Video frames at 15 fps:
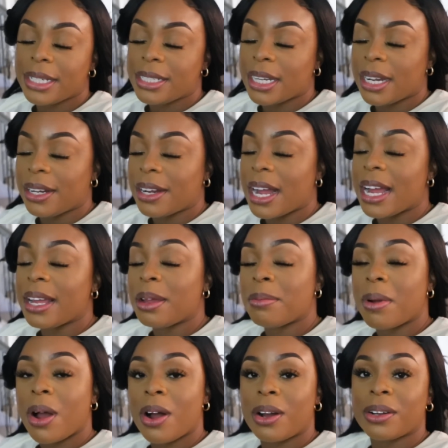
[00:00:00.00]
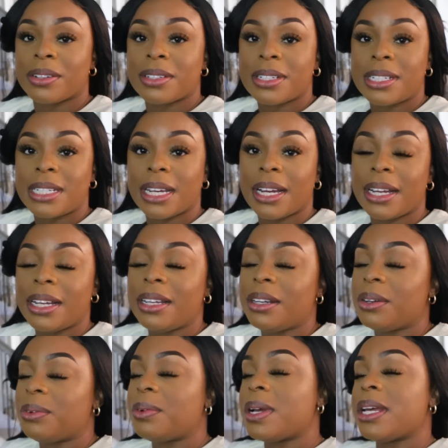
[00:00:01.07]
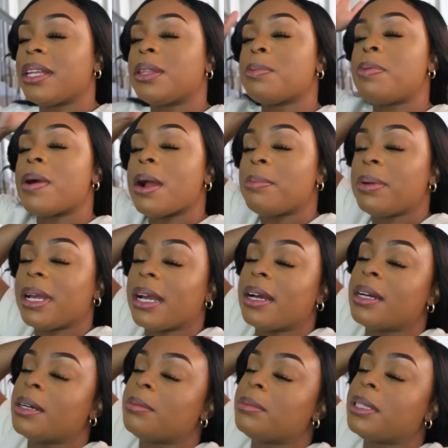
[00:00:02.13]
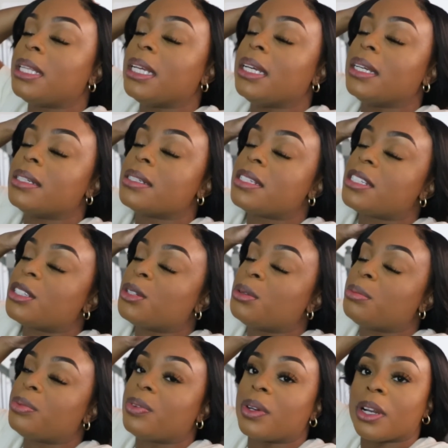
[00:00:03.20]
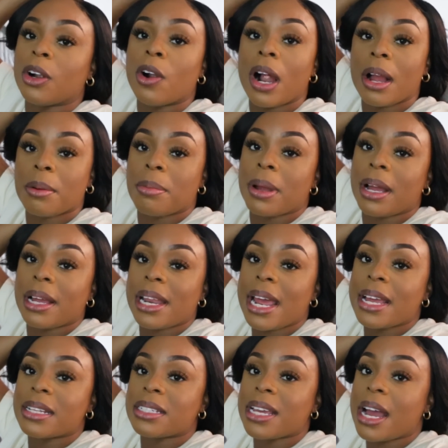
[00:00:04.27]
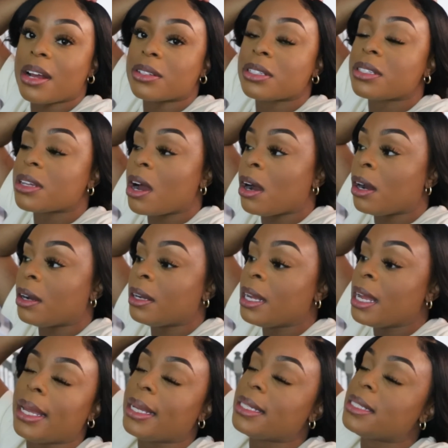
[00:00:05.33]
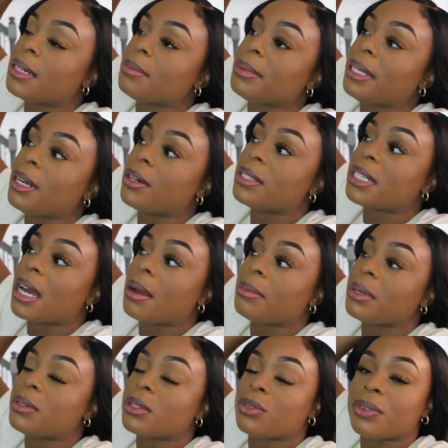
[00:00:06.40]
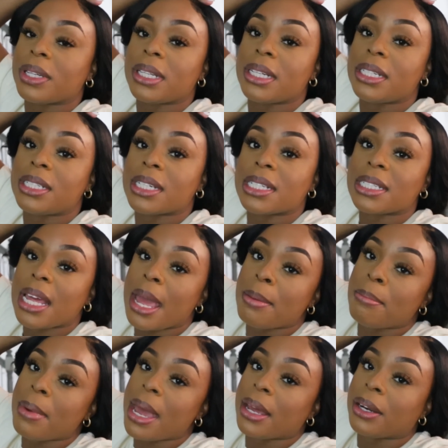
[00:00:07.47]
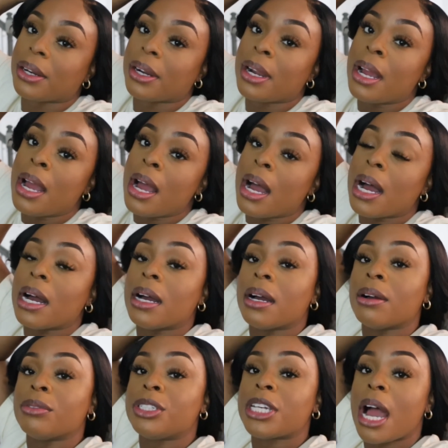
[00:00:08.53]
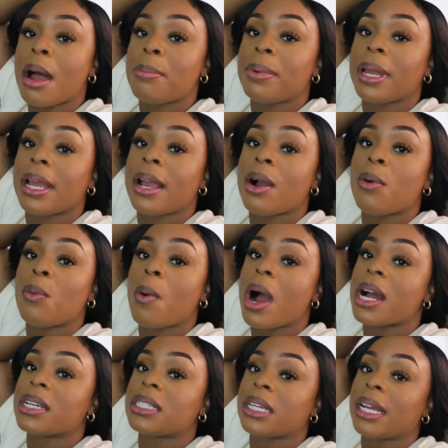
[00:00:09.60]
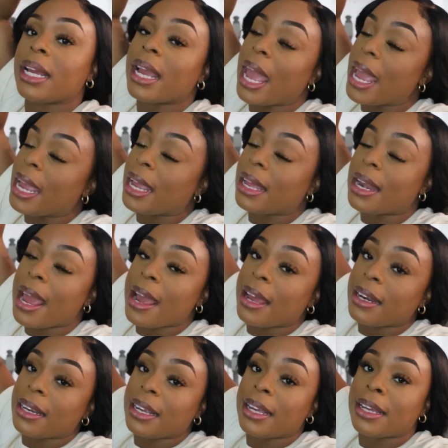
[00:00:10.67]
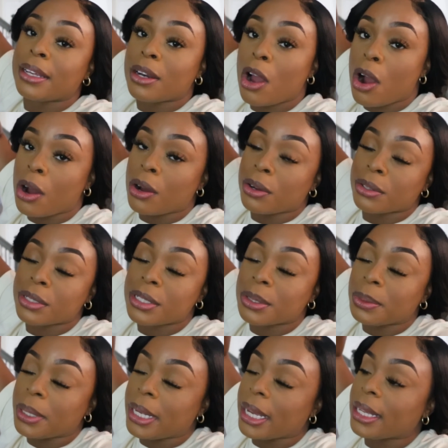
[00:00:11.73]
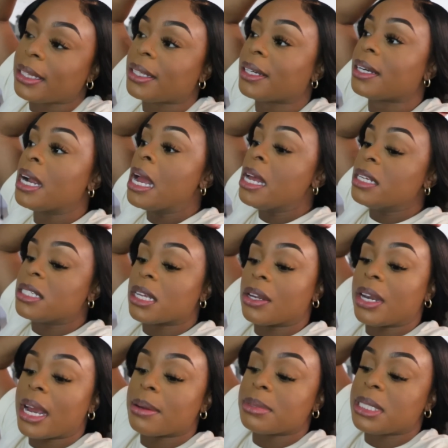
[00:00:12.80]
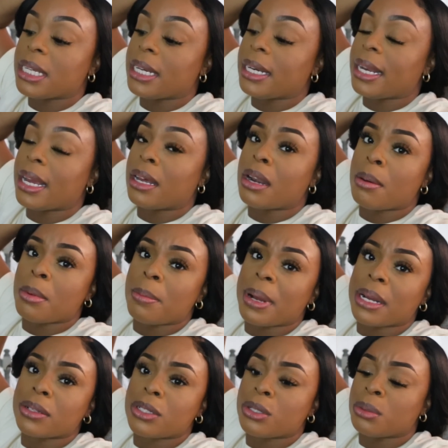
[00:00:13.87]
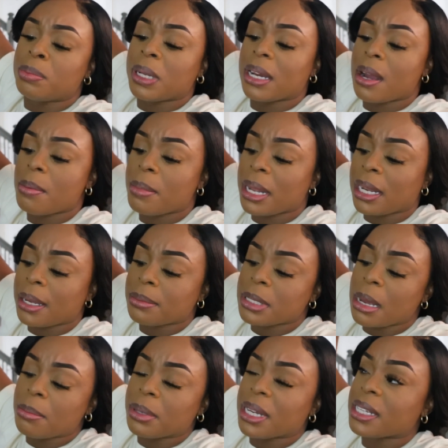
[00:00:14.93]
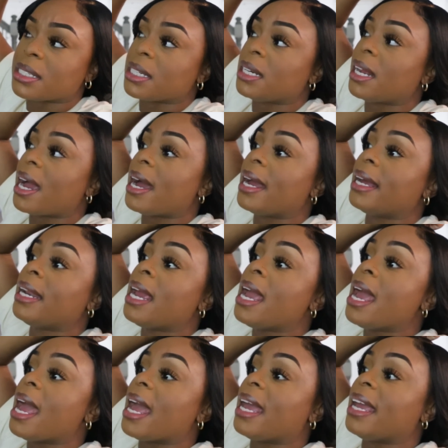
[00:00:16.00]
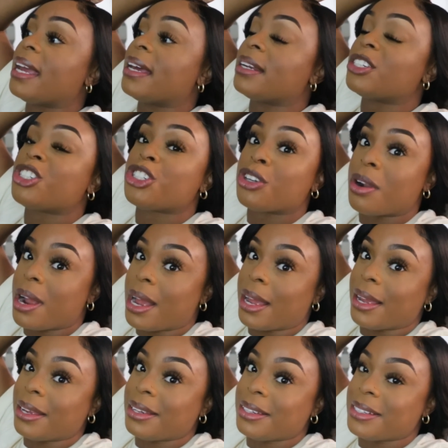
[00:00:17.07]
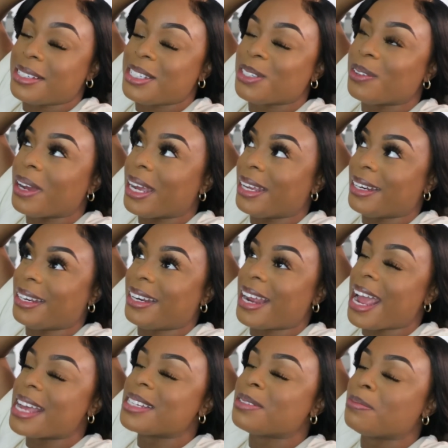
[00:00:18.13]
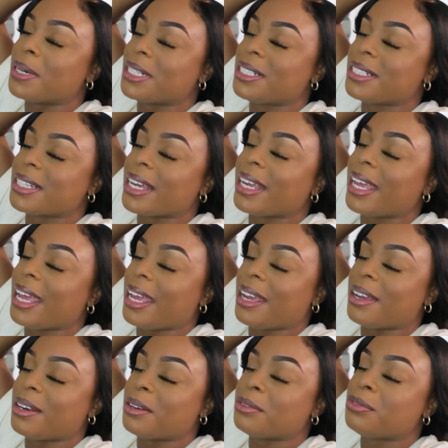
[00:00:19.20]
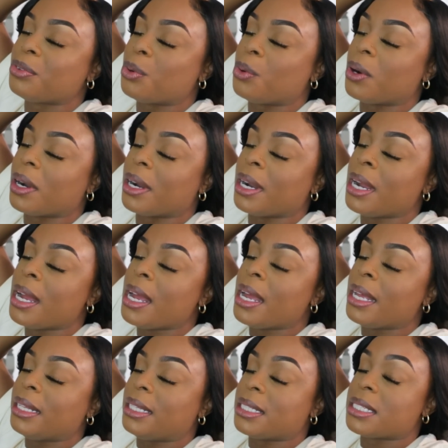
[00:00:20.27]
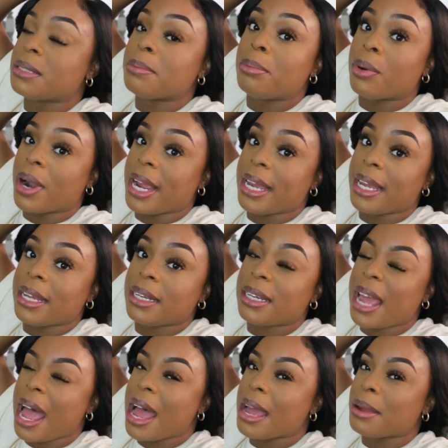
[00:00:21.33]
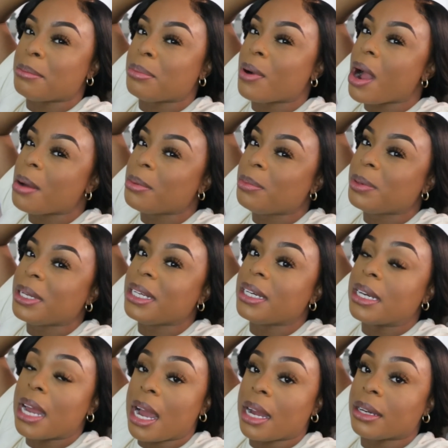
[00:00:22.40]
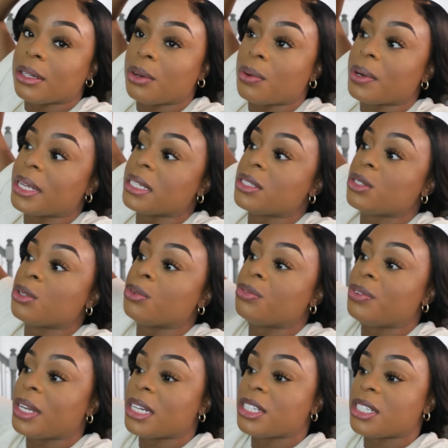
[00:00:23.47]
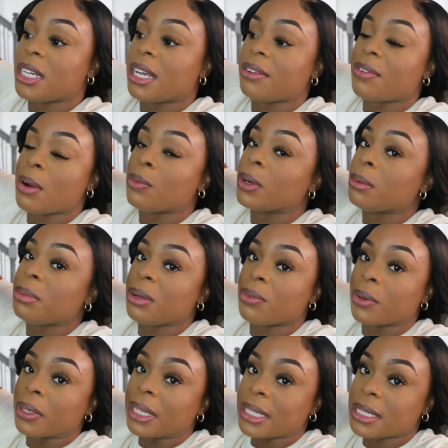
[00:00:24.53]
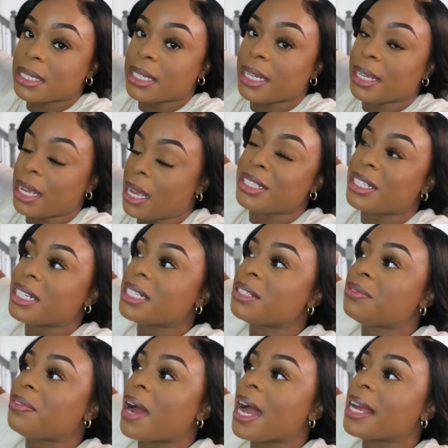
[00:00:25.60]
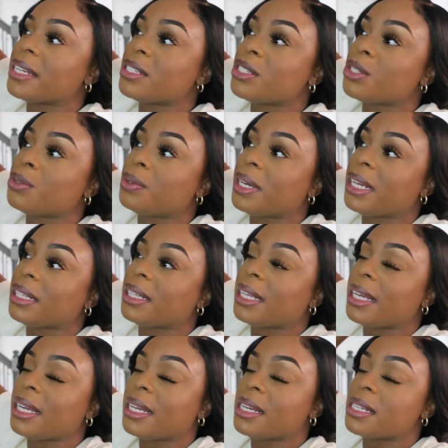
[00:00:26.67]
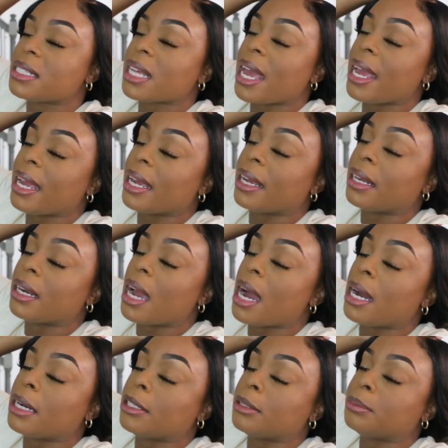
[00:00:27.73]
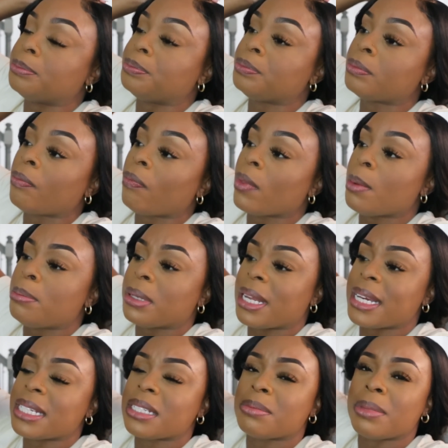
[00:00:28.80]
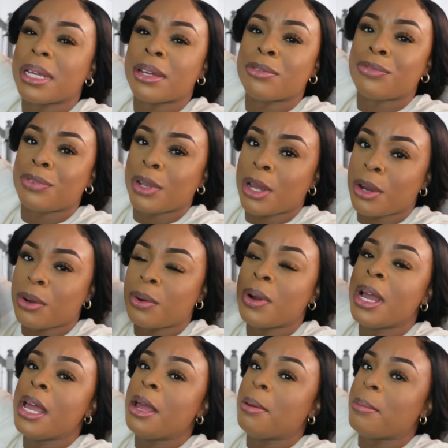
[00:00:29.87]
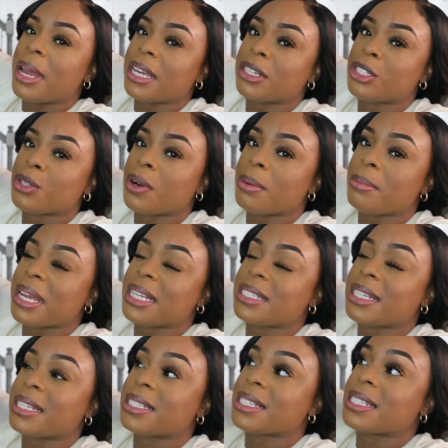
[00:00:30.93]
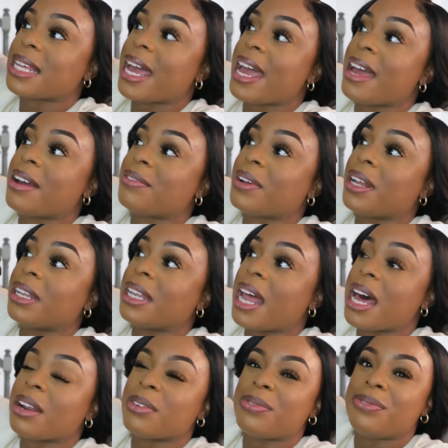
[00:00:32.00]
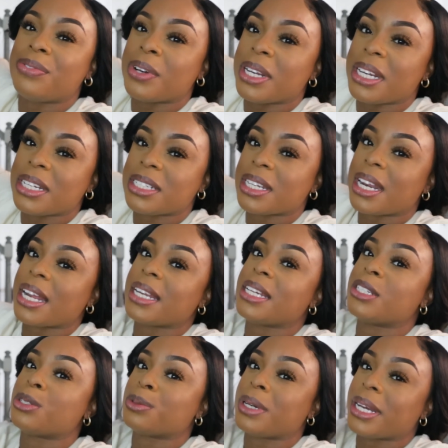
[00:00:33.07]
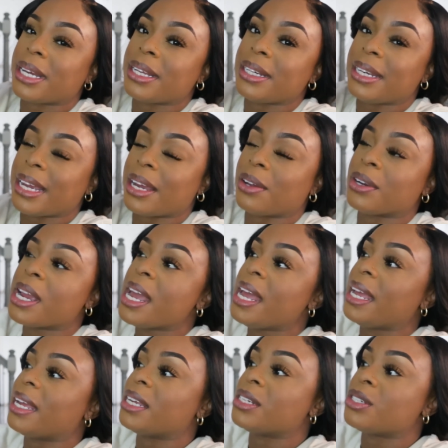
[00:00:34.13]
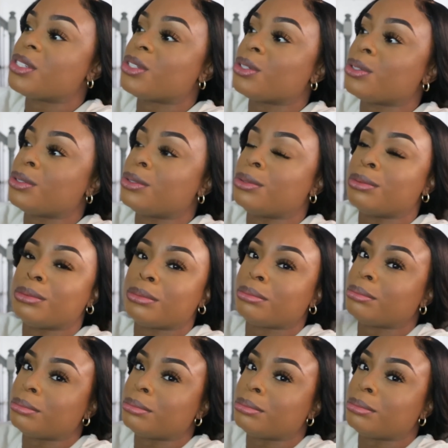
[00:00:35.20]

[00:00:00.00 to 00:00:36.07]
y'all. I am all done with prepping up the soup for the crock pot, as y'all saw. It took me no time. It was really just a matter of chopping, washing, and adding it all together. So now I'm sitting down. I'm about to plug up my laptop because it died and try to edit as much as I can for this brand. I'm probably not going to finish it if I want to be realistic. Just fine tuning things and um, placement, flow, making sure it makes sense because I have a lot of footage that I need to cut down into